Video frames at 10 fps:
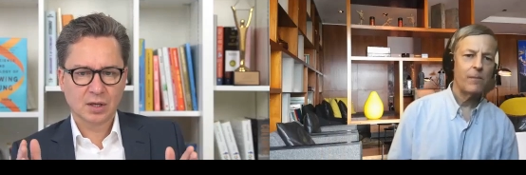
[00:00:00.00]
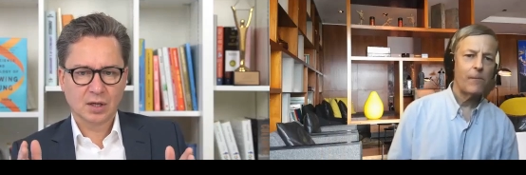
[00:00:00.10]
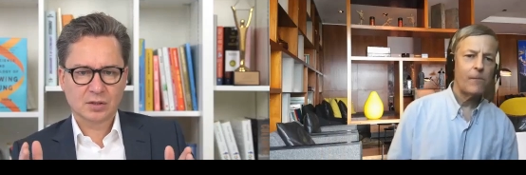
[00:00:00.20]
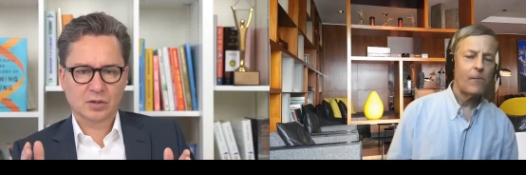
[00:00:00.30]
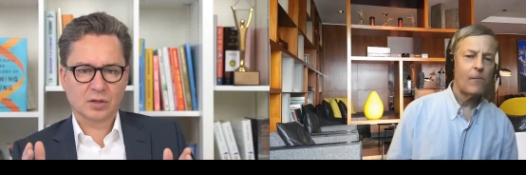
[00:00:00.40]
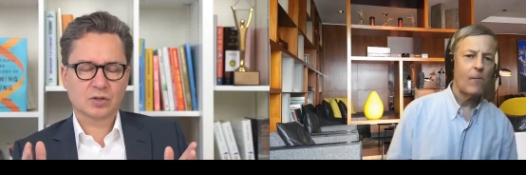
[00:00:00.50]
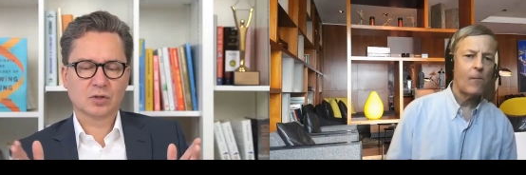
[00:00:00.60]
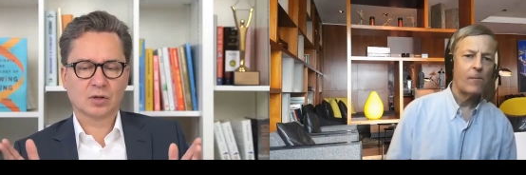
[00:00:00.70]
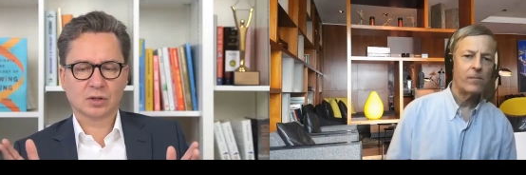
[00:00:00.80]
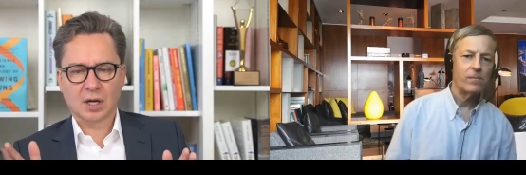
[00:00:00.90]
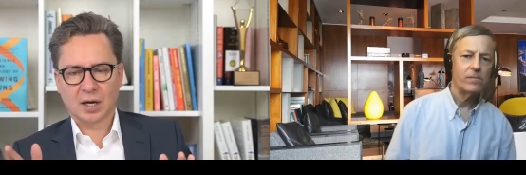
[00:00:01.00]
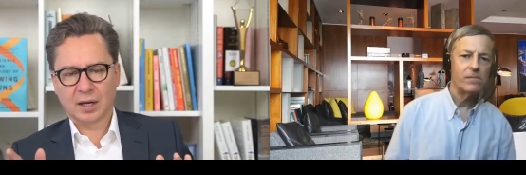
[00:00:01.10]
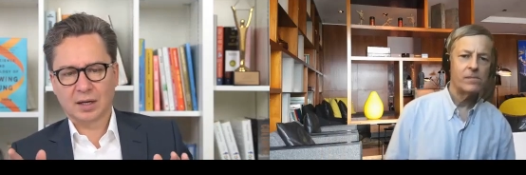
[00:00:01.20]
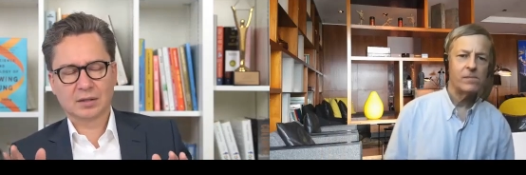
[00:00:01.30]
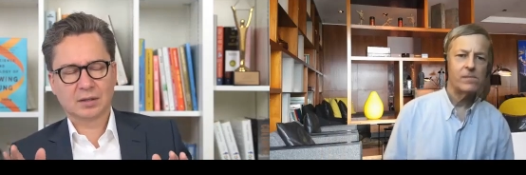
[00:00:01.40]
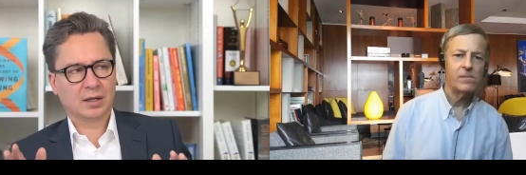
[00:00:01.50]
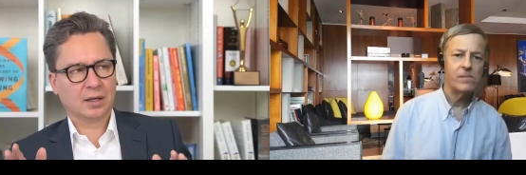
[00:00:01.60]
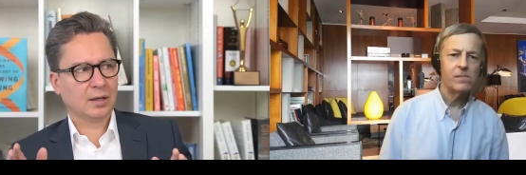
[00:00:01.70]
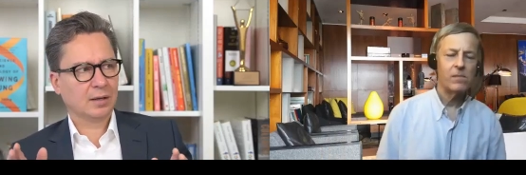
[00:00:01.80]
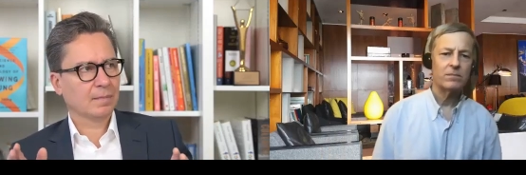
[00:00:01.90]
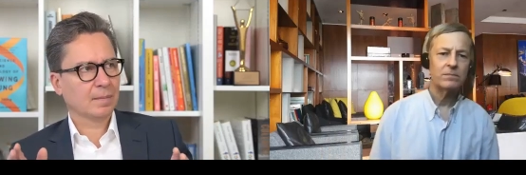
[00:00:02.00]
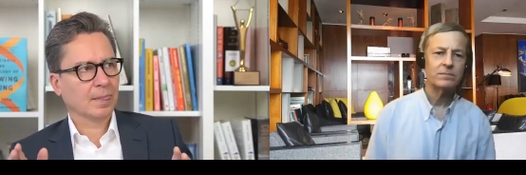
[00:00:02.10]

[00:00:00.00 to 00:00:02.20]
Speaker 1: So it's not like the,